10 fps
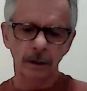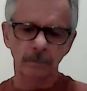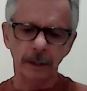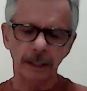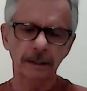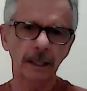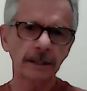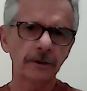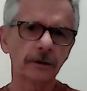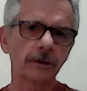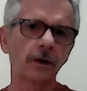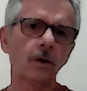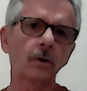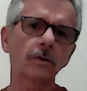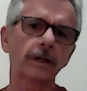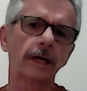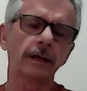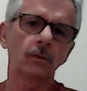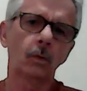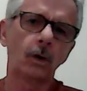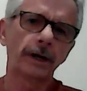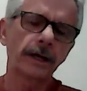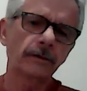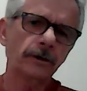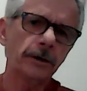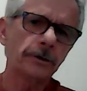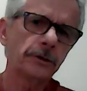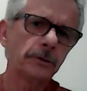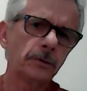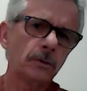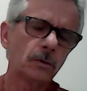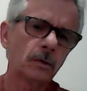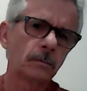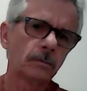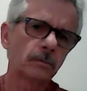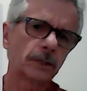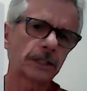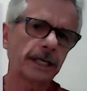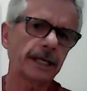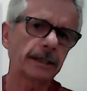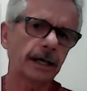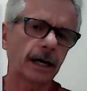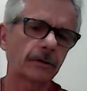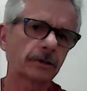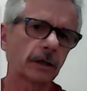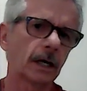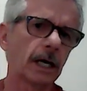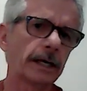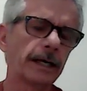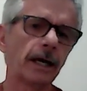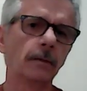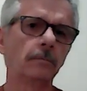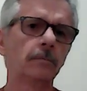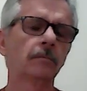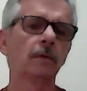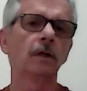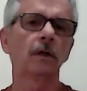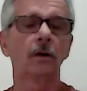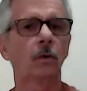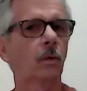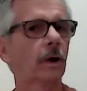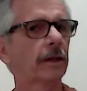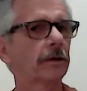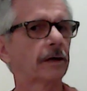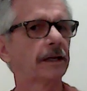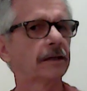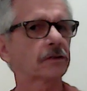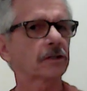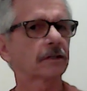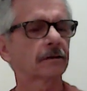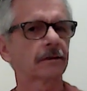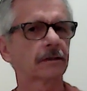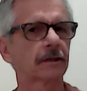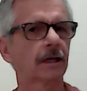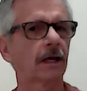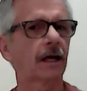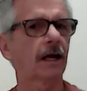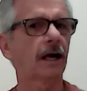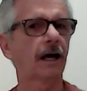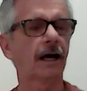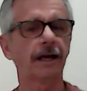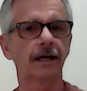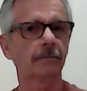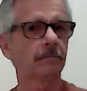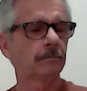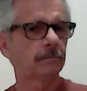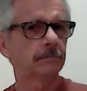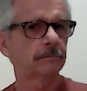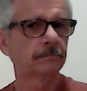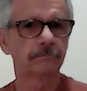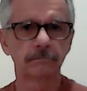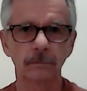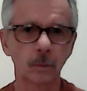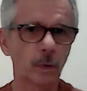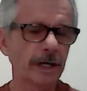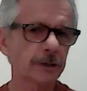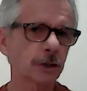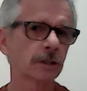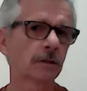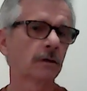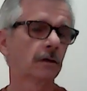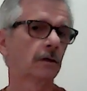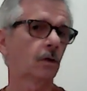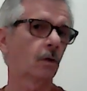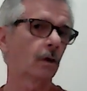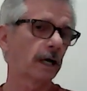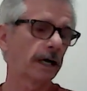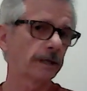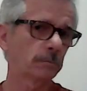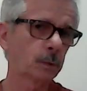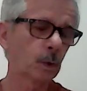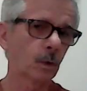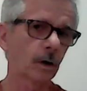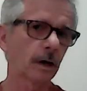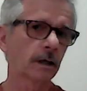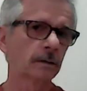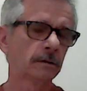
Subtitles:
But I'd like you to know that whatever you state after I am, whether it's I am rich or I am poor,